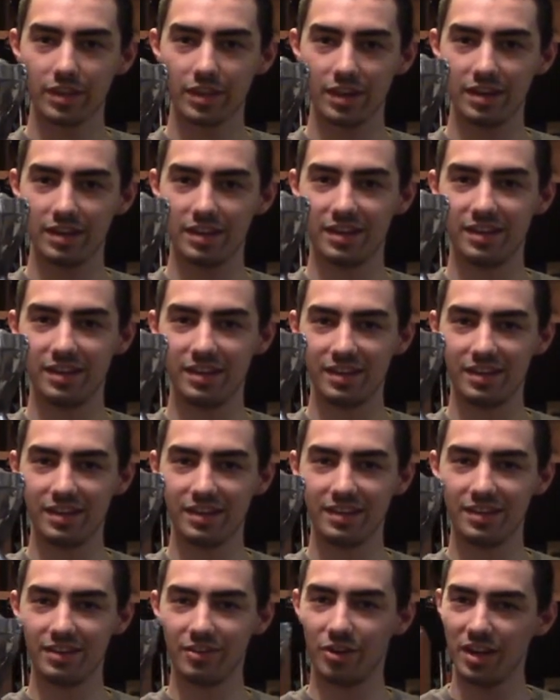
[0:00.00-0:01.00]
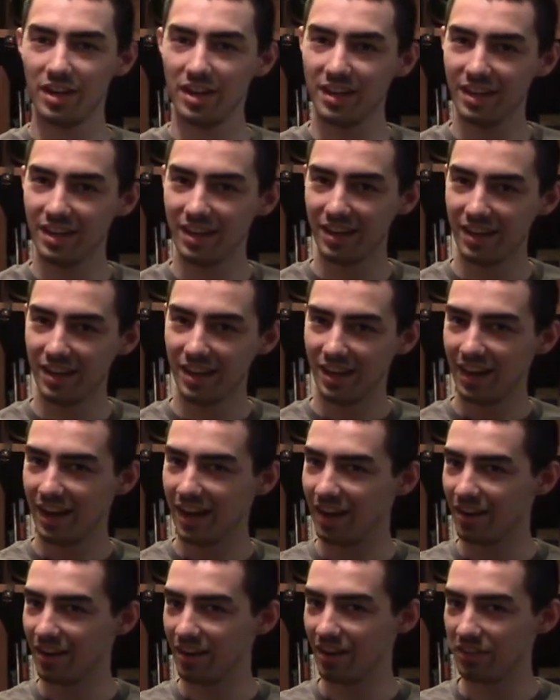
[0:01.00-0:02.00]
I don't
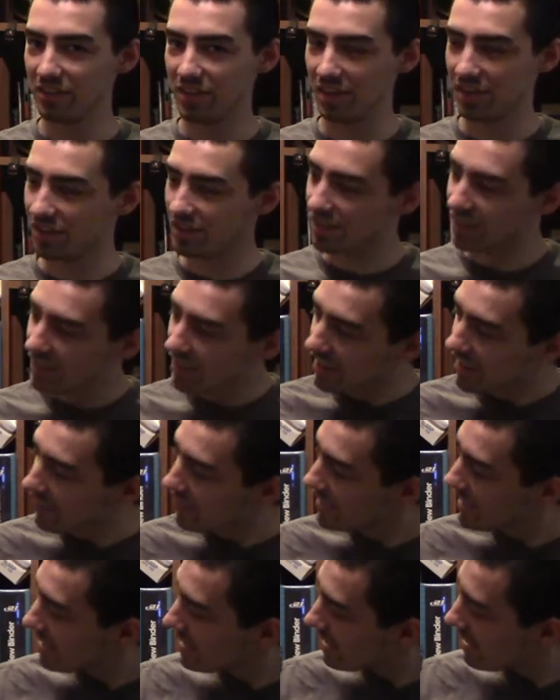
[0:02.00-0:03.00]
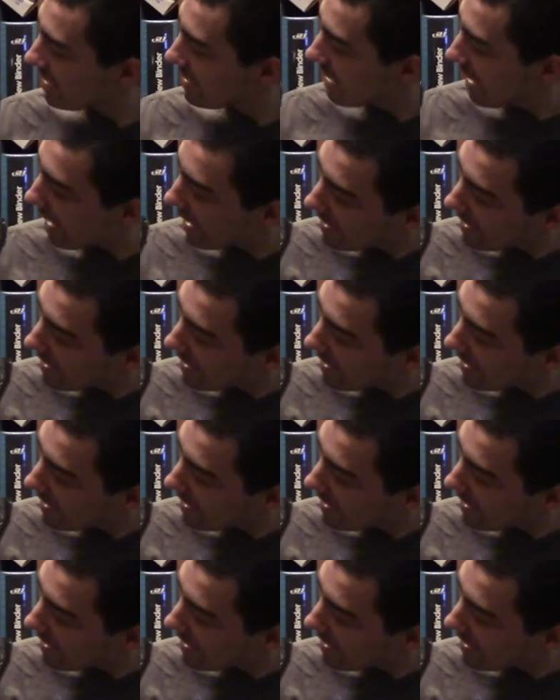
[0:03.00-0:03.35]
know if y'all can see that, but I